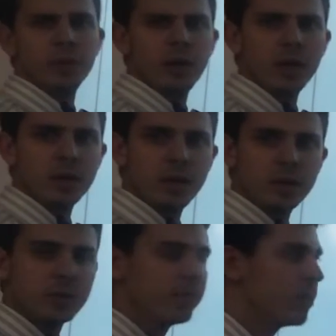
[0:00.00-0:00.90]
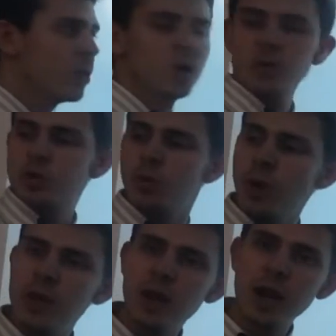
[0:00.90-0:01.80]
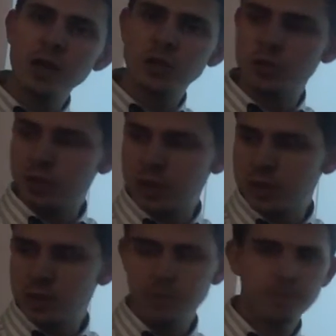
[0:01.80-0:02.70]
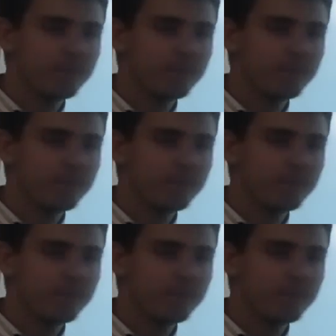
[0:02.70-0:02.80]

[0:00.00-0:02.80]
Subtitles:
bit like this. So the way that I do these,